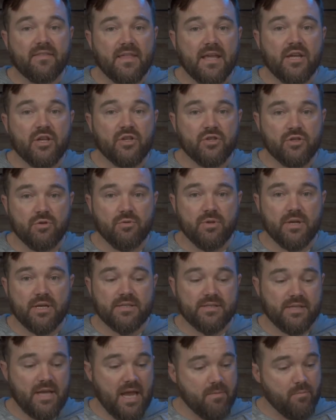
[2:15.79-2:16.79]
they can do
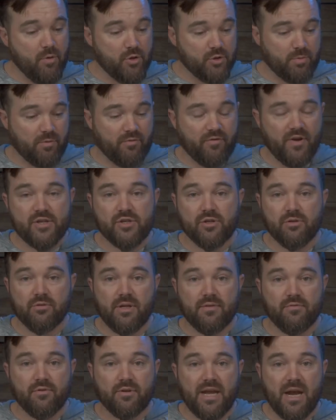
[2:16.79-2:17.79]
this and most professional
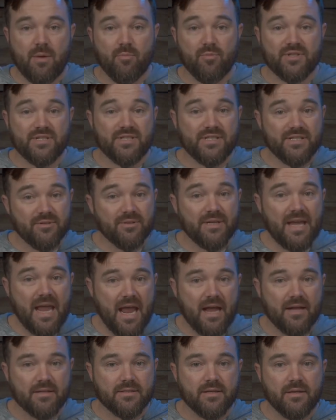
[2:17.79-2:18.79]
level cameras still
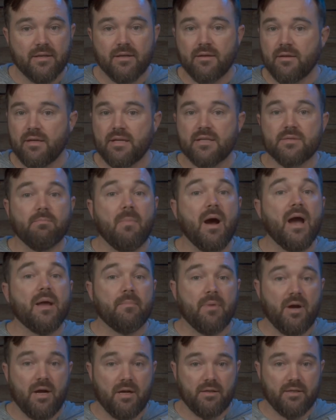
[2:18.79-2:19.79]
can't is
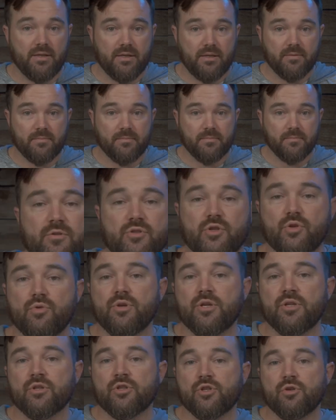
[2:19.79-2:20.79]
mind-boggling. So
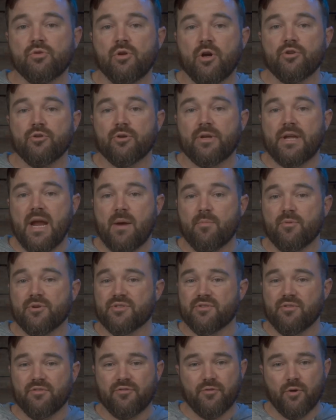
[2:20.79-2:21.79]
you can shoot on your
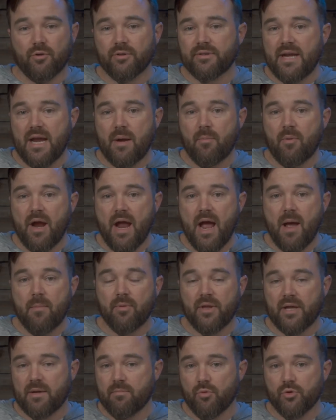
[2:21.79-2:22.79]
camera's default camera
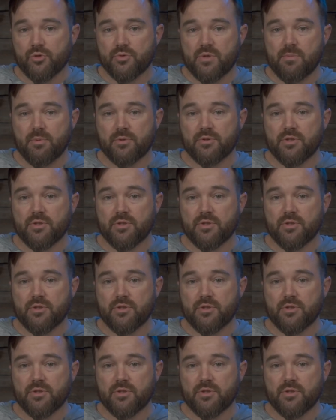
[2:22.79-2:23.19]
app like most people